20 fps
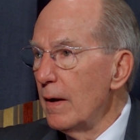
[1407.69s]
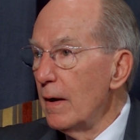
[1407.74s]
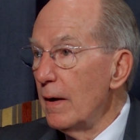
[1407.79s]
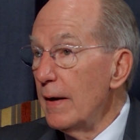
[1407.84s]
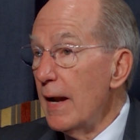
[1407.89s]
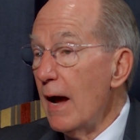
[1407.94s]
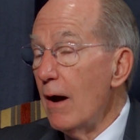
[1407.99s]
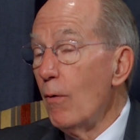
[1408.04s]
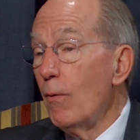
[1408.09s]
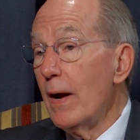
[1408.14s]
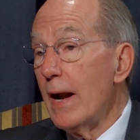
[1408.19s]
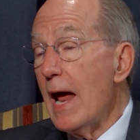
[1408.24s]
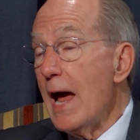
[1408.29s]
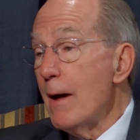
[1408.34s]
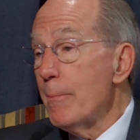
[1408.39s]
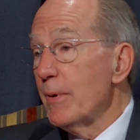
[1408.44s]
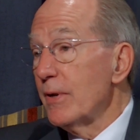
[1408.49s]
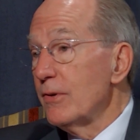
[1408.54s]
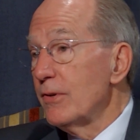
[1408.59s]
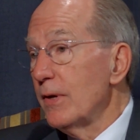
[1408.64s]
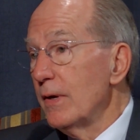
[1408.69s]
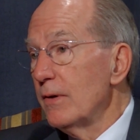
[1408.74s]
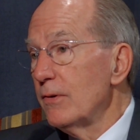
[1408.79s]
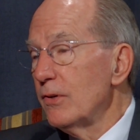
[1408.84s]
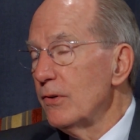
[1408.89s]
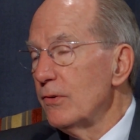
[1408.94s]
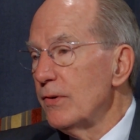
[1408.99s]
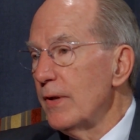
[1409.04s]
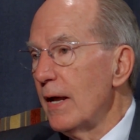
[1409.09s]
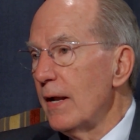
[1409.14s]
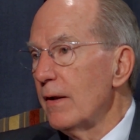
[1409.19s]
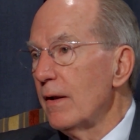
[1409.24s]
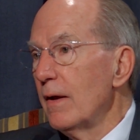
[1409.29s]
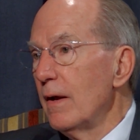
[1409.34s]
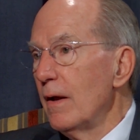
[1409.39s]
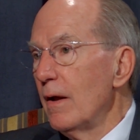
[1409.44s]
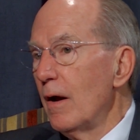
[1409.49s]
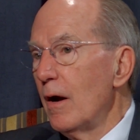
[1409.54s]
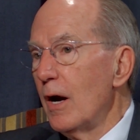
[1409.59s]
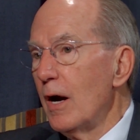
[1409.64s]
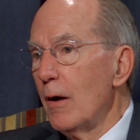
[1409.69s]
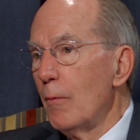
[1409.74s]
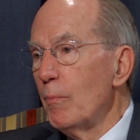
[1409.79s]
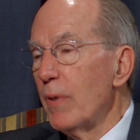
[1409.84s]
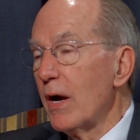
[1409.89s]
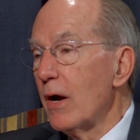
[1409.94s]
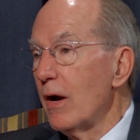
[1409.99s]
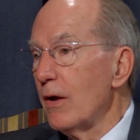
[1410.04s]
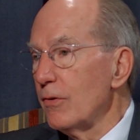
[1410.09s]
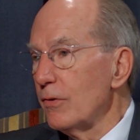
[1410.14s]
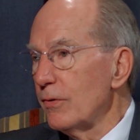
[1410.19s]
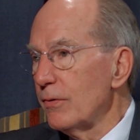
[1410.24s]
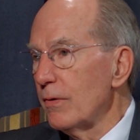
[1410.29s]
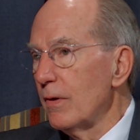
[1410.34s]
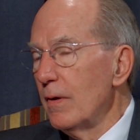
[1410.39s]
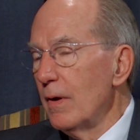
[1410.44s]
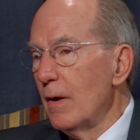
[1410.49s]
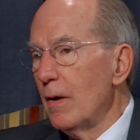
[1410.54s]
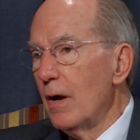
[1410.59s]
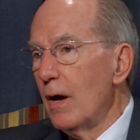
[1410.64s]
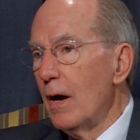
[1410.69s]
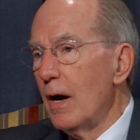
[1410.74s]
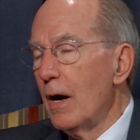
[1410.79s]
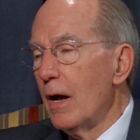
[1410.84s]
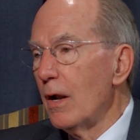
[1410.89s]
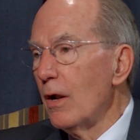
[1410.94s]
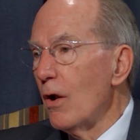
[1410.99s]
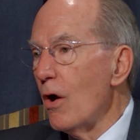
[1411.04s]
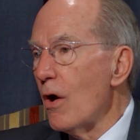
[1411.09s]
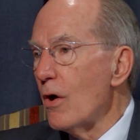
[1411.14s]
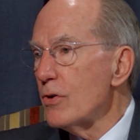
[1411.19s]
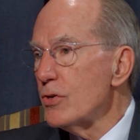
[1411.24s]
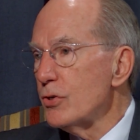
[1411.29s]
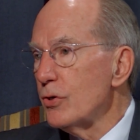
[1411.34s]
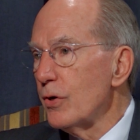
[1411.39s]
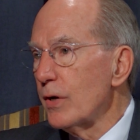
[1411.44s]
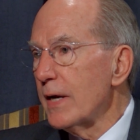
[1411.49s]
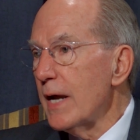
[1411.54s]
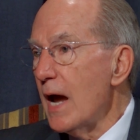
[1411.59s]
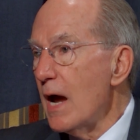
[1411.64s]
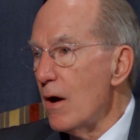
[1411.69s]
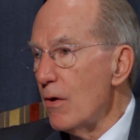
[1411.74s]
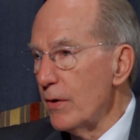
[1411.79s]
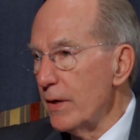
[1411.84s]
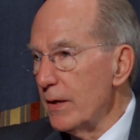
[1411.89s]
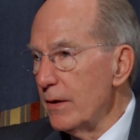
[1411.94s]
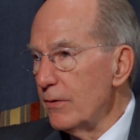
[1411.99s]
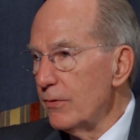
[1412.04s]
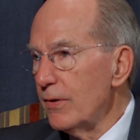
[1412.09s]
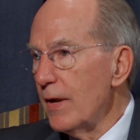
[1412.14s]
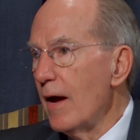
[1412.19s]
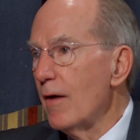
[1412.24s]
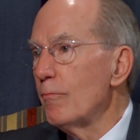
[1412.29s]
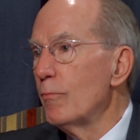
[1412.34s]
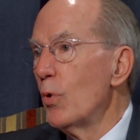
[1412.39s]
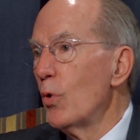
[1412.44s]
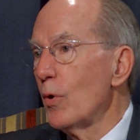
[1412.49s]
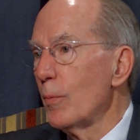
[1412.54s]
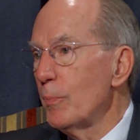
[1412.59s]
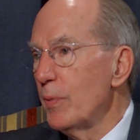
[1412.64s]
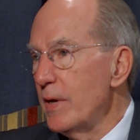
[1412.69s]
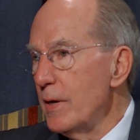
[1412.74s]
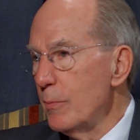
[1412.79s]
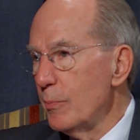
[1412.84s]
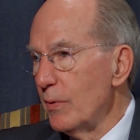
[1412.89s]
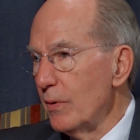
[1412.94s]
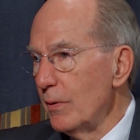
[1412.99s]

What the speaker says: Now, what happens is that because larger counties have more people,